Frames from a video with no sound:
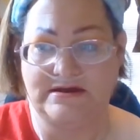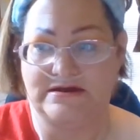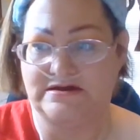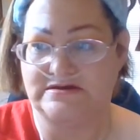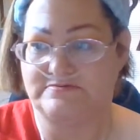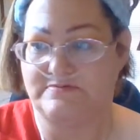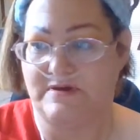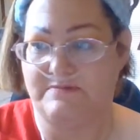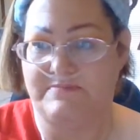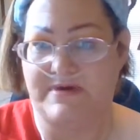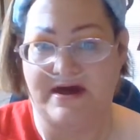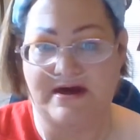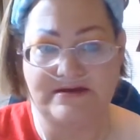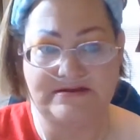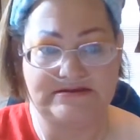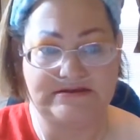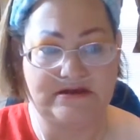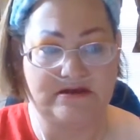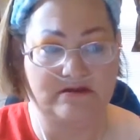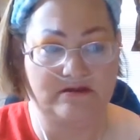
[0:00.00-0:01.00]
My back's
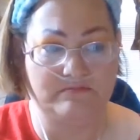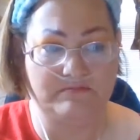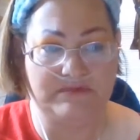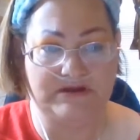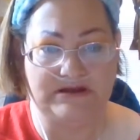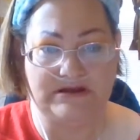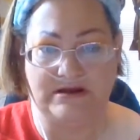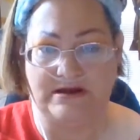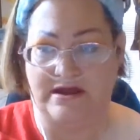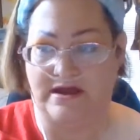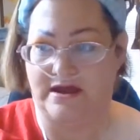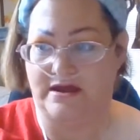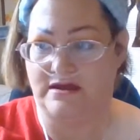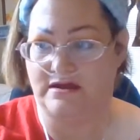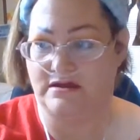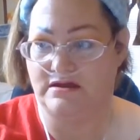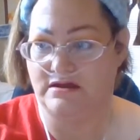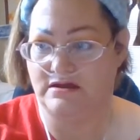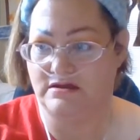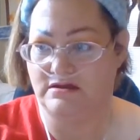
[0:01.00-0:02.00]
killing me today.
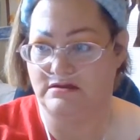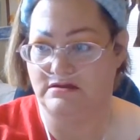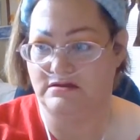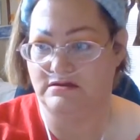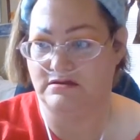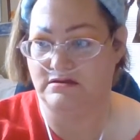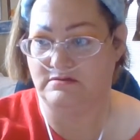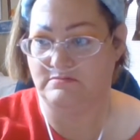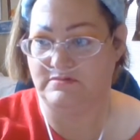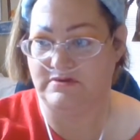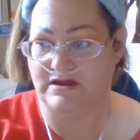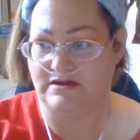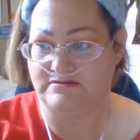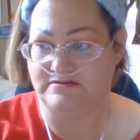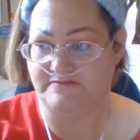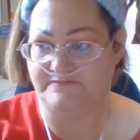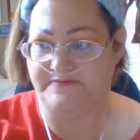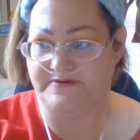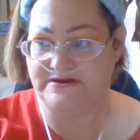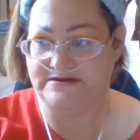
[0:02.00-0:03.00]
I have to
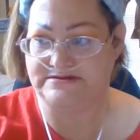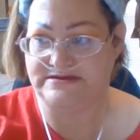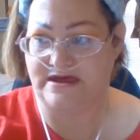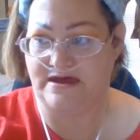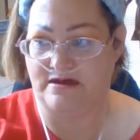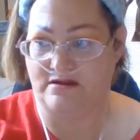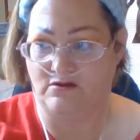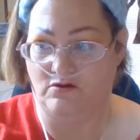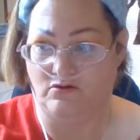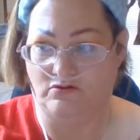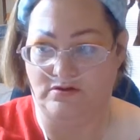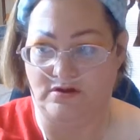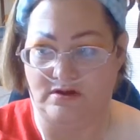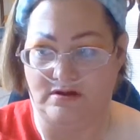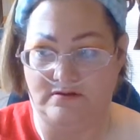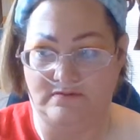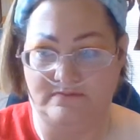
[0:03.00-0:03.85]
fix that. Hold on.